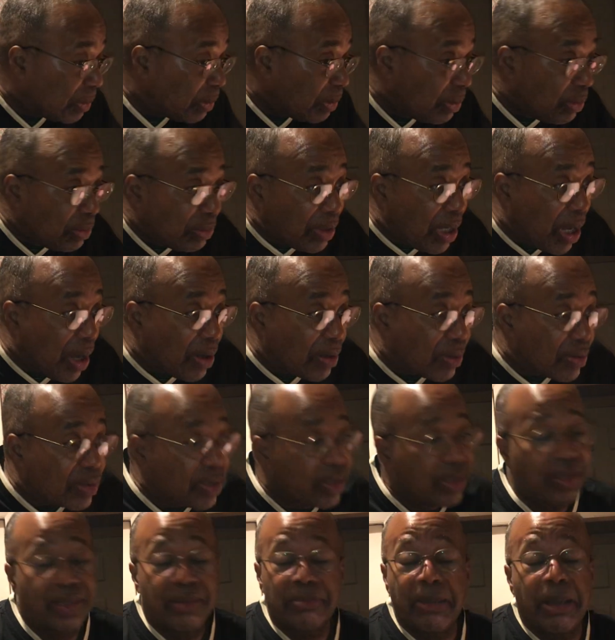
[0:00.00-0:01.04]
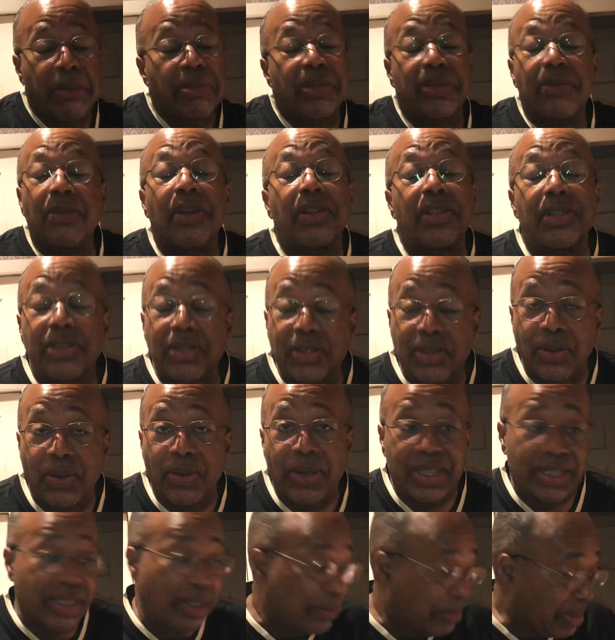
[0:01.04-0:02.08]
Who knows? Maybe there are other
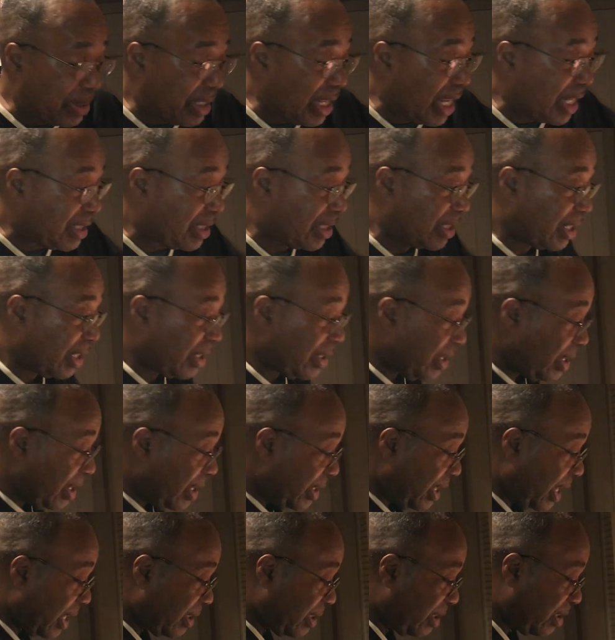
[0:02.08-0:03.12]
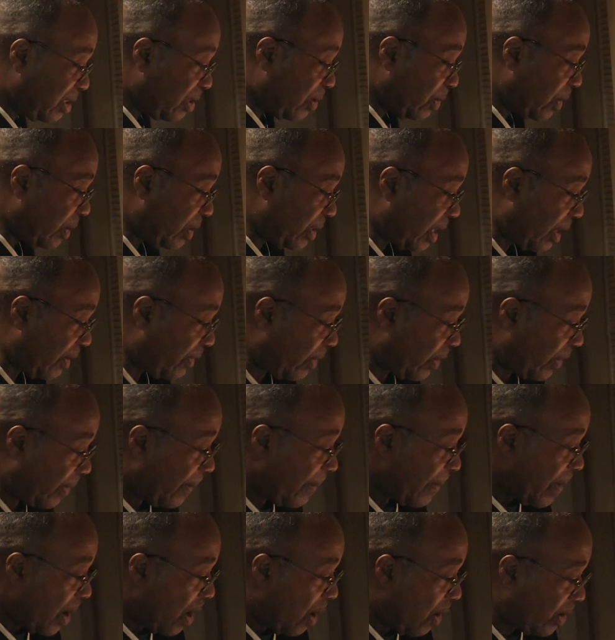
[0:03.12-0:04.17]
stories, but that's the story that I've heard.
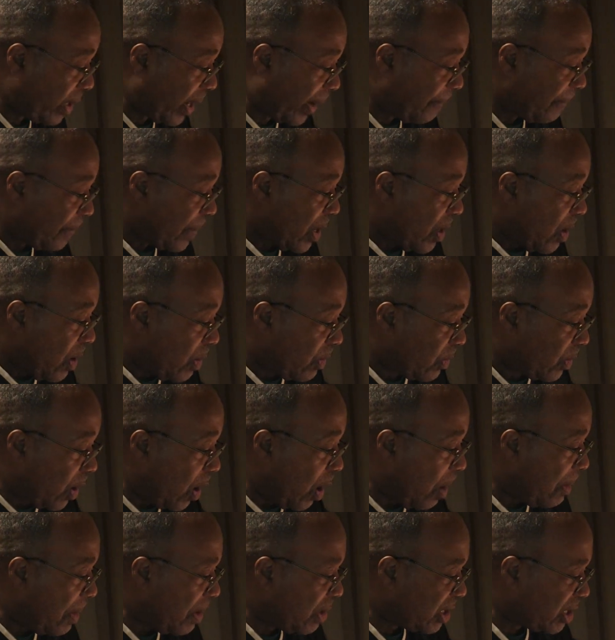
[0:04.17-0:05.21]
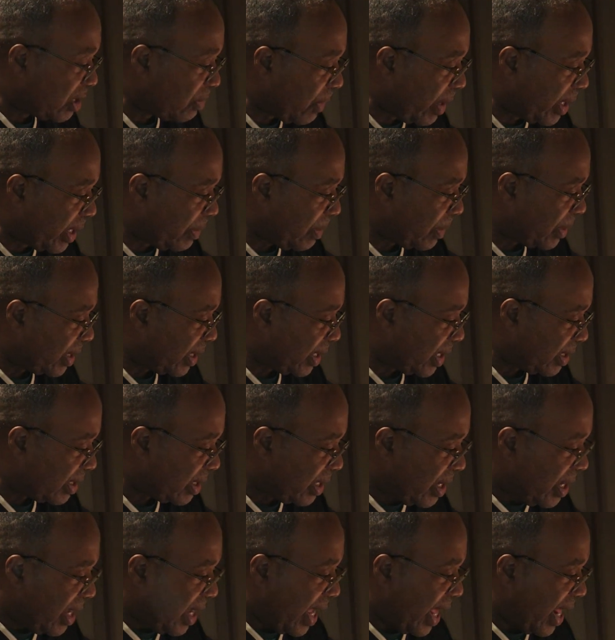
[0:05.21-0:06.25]
Okay, we're almost ready with this.
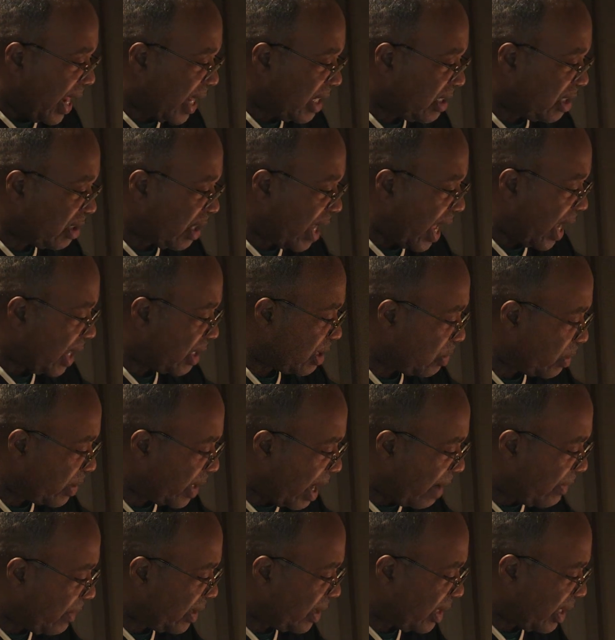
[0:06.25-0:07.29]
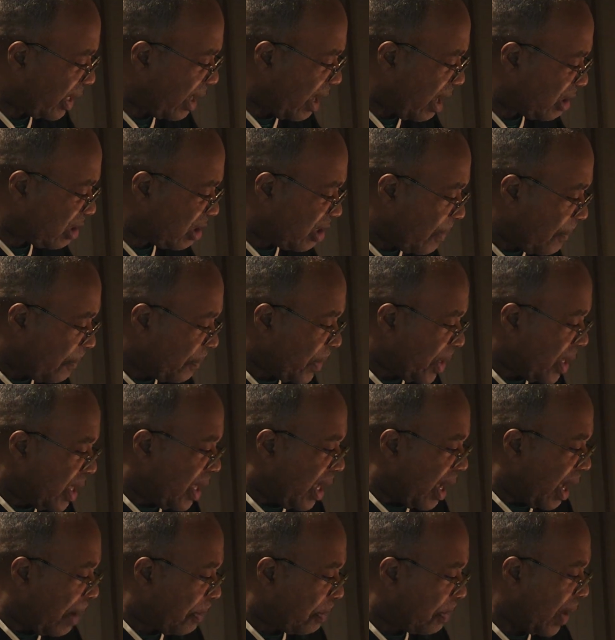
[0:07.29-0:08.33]
As with everything else,
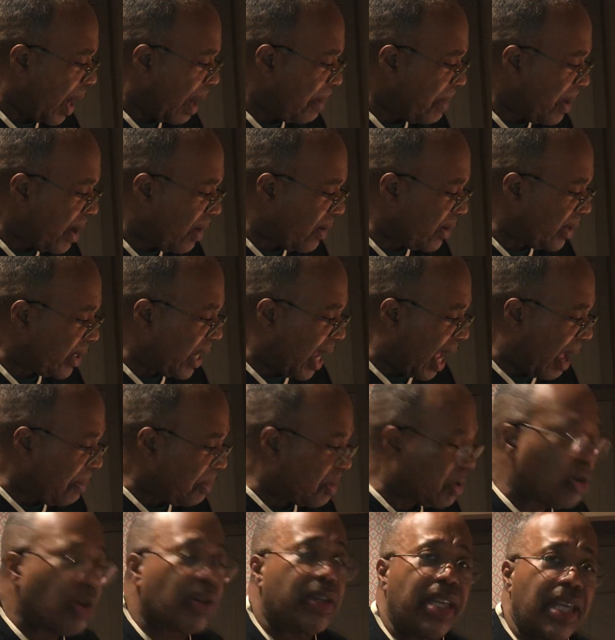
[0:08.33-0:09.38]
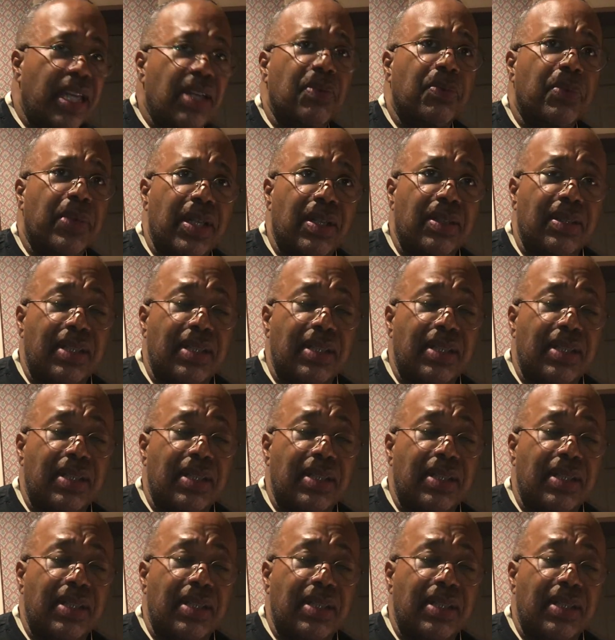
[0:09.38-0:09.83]
primarily I'm cooking in real